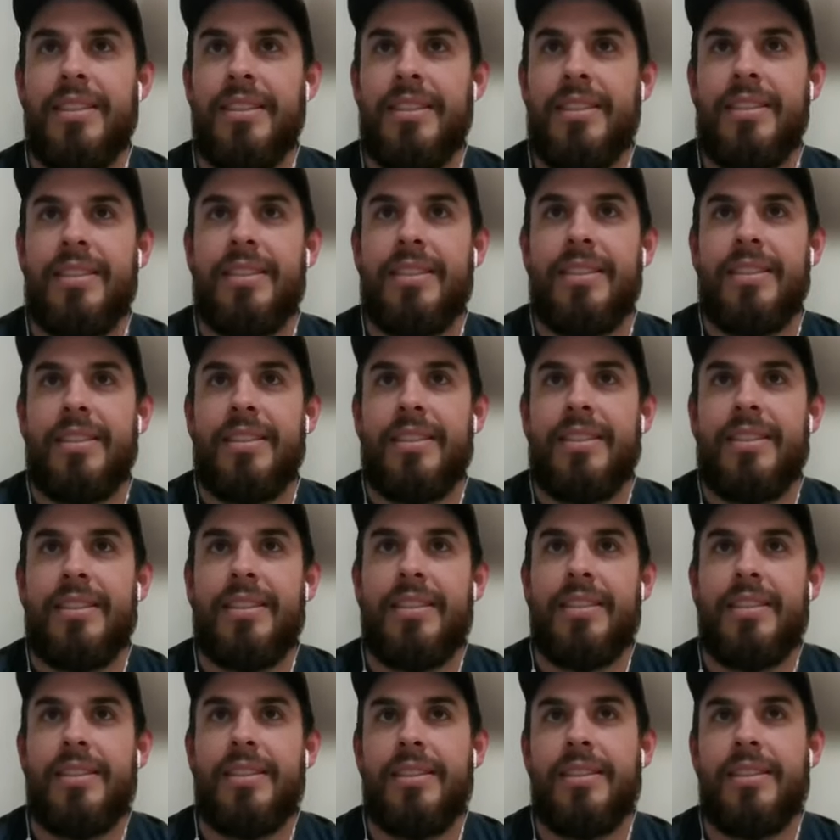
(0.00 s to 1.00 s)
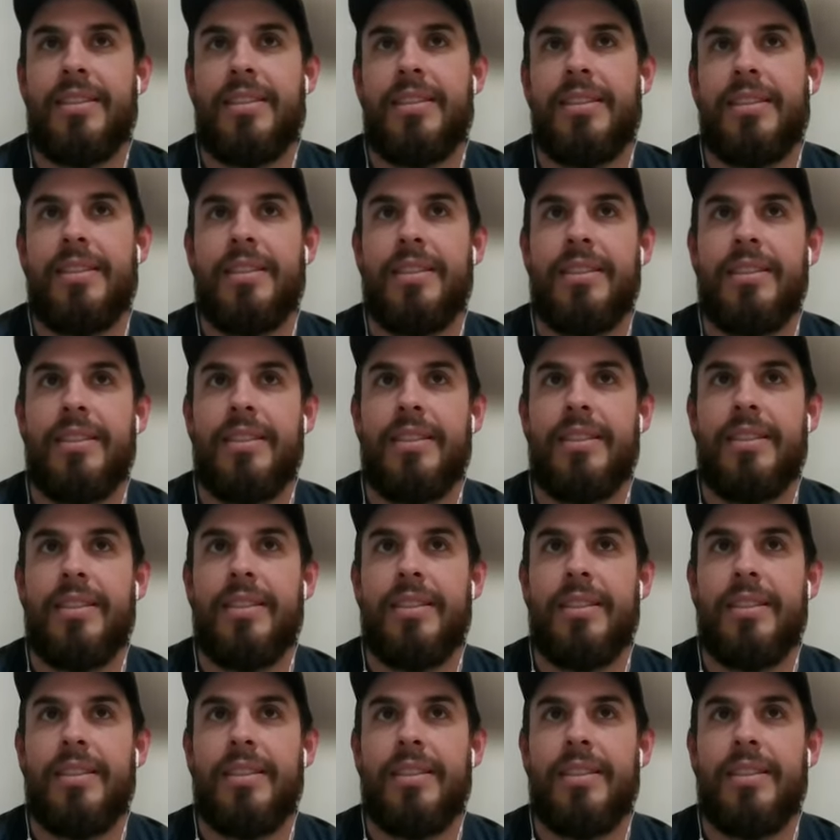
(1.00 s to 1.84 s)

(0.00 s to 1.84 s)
No one is speaking in this clip.